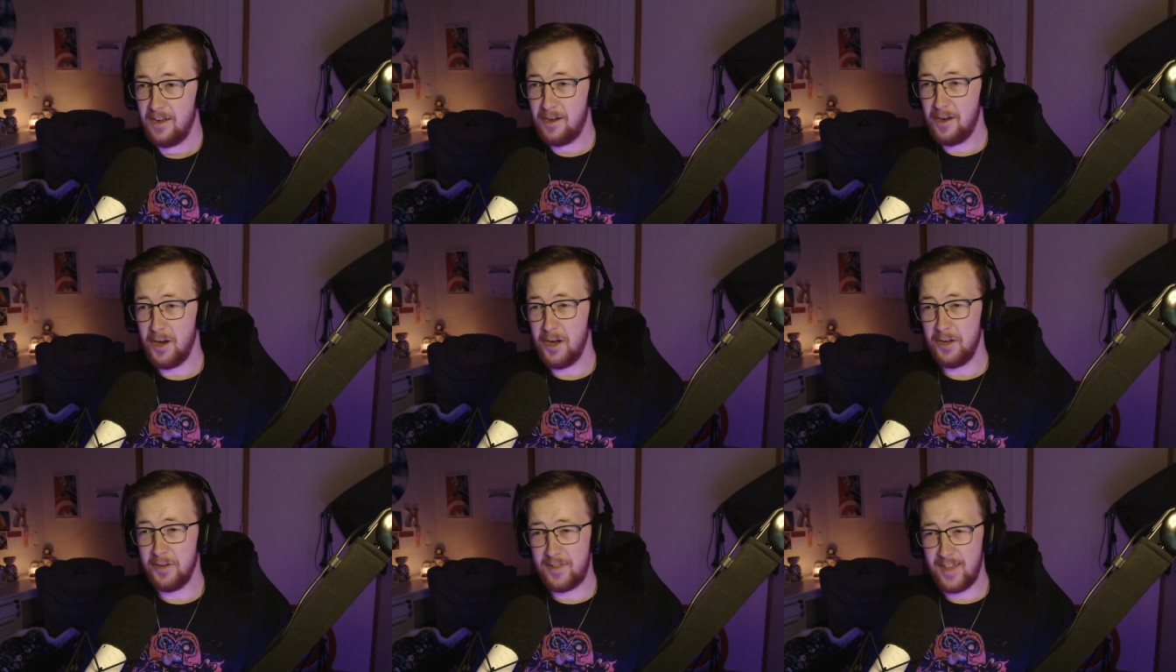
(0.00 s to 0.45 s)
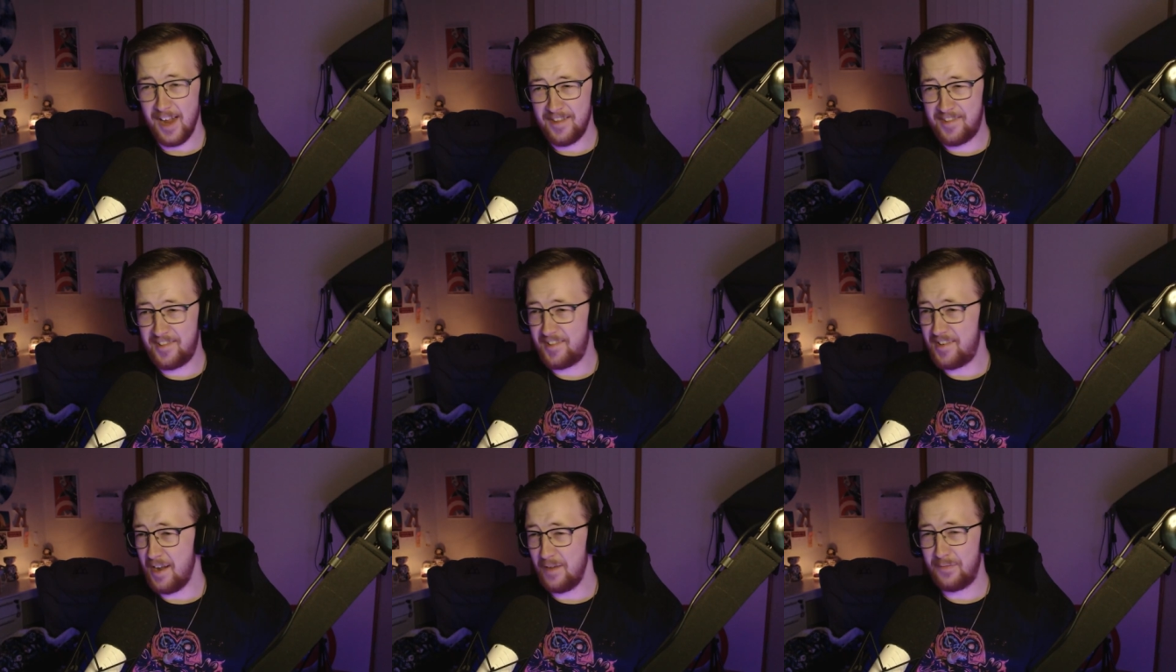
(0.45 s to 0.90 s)
Oh,
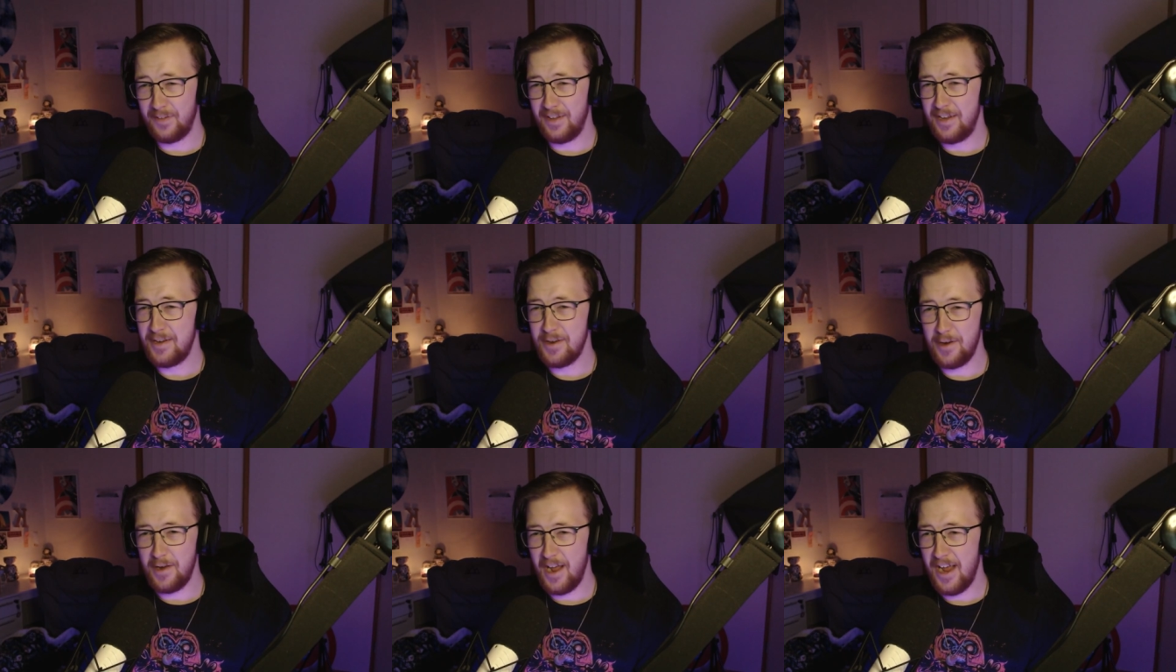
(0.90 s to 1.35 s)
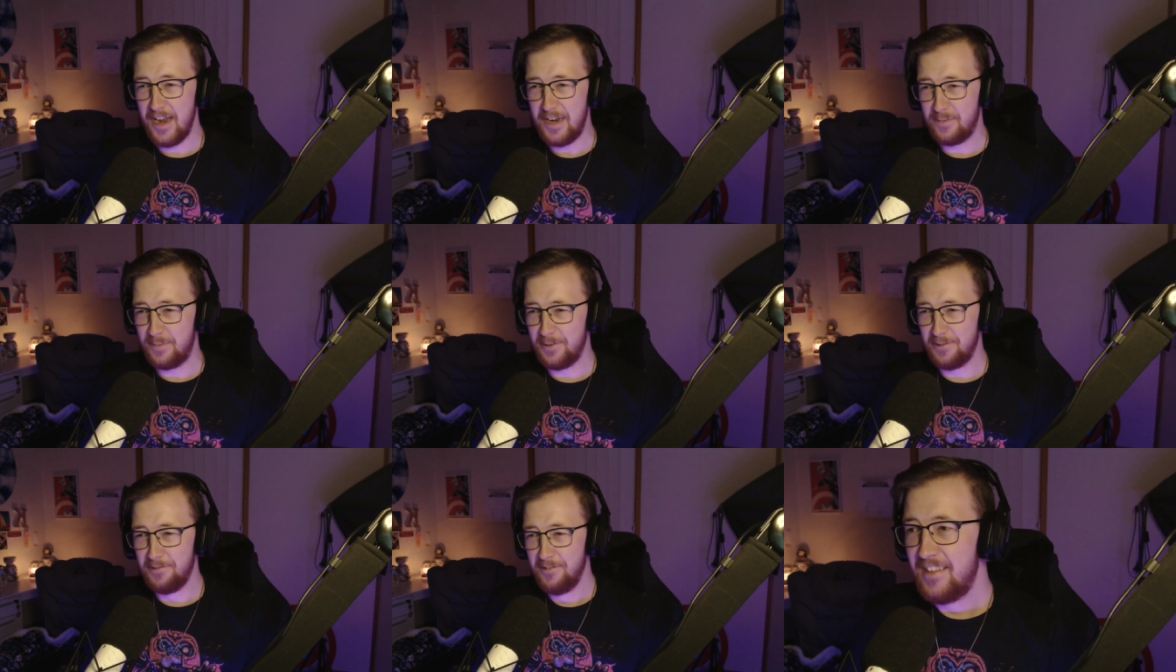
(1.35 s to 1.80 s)
that's definitely not
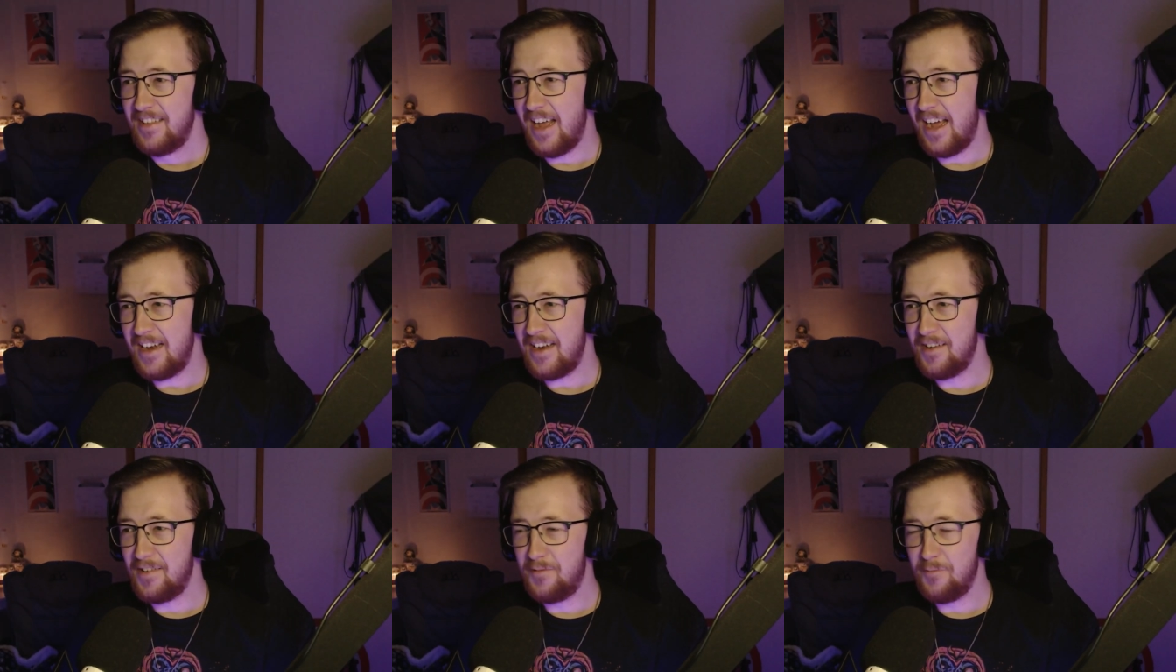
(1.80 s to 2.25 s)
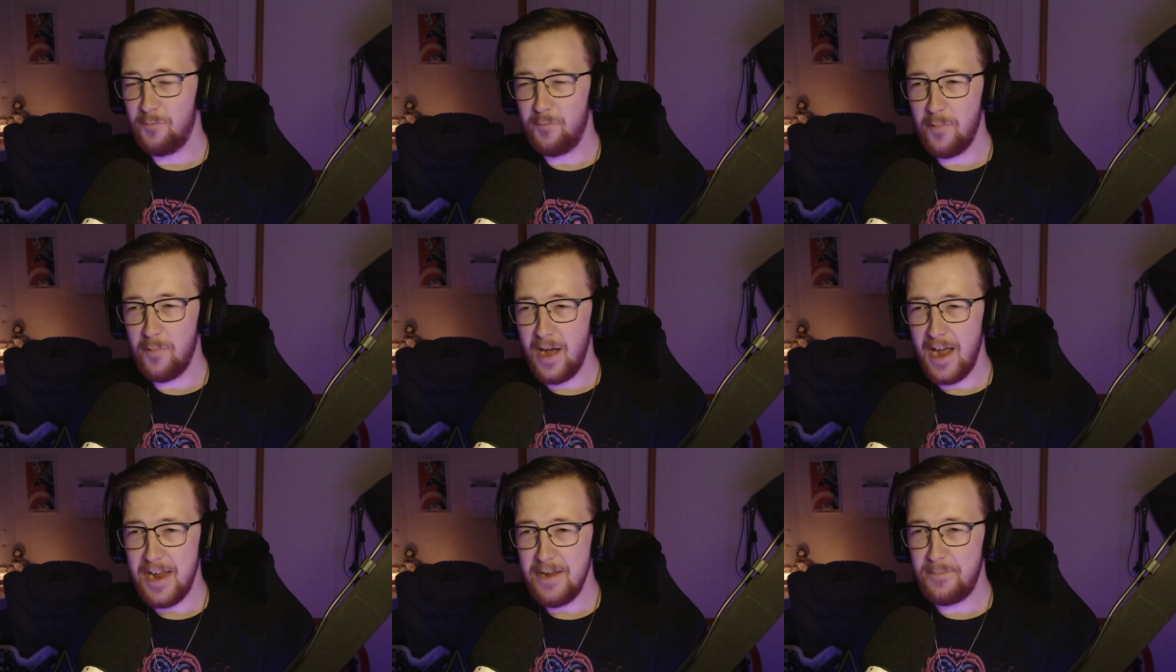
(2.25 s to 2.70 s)
edible. That is
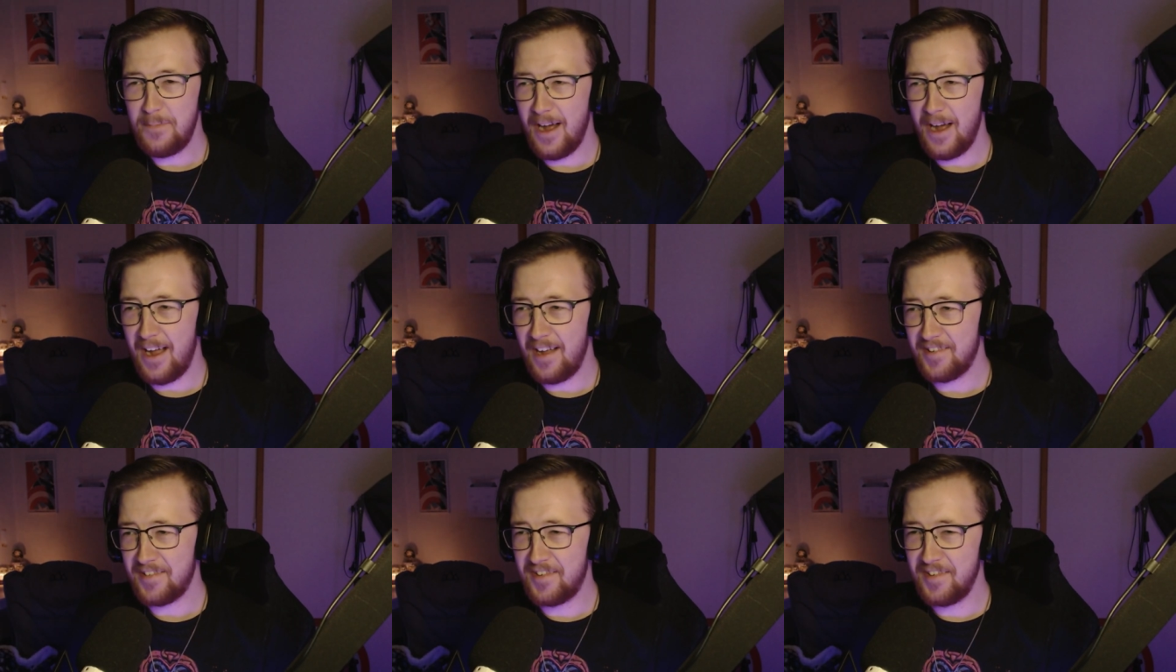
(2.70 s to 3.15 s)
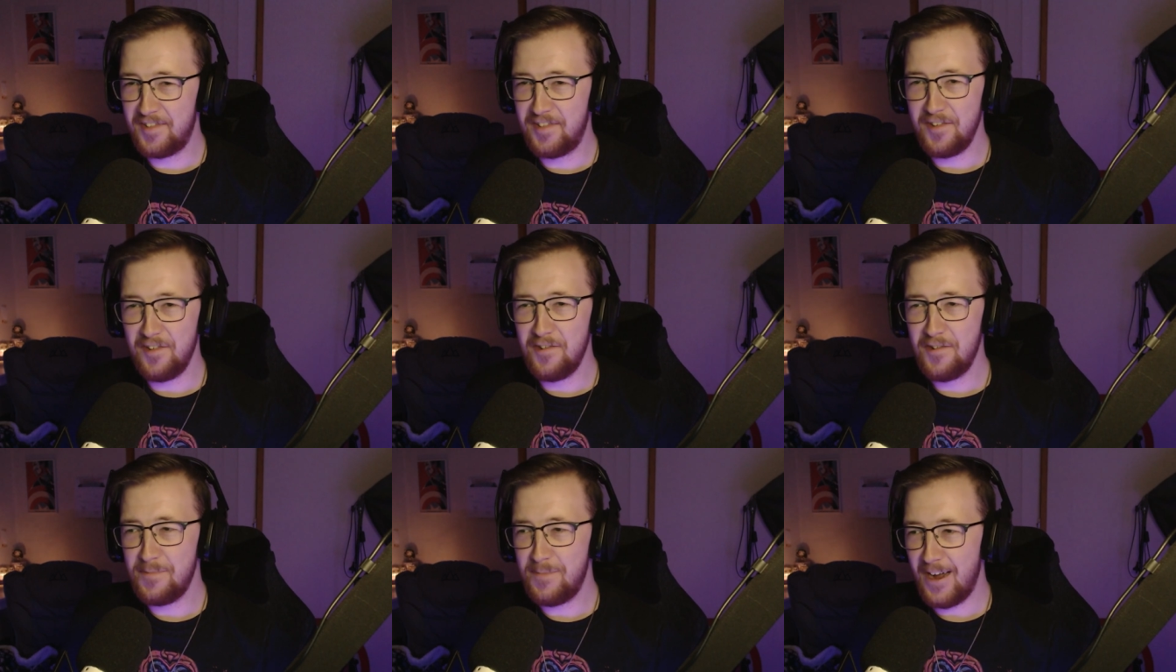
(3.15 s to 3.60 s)
way past its
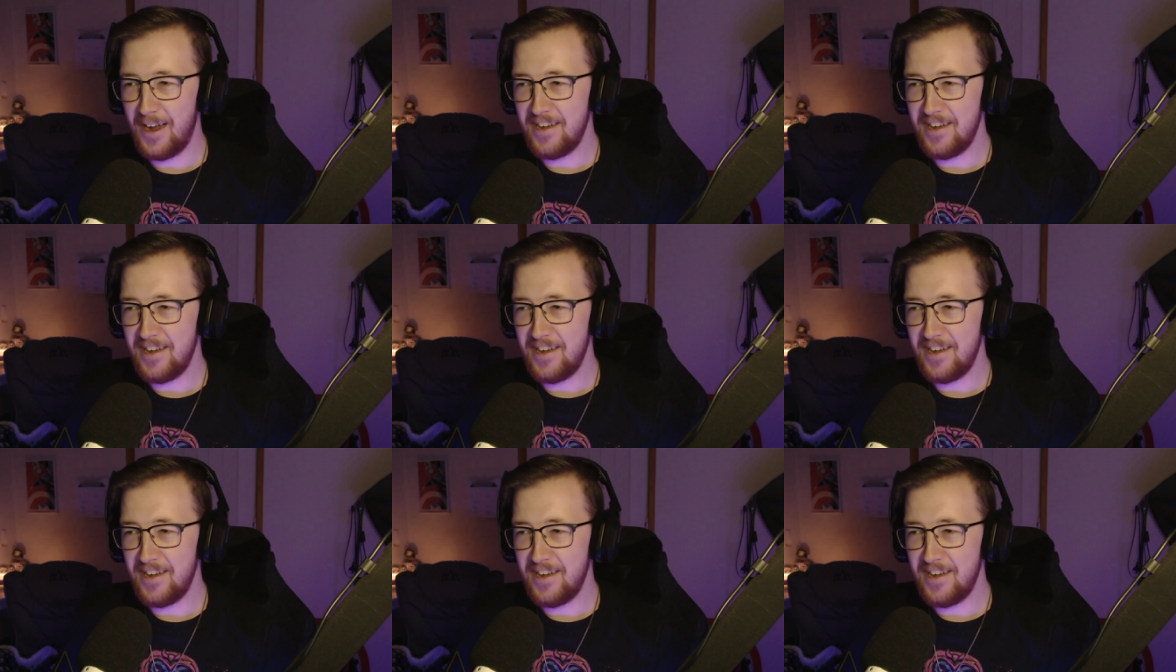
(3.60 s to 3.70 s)
use by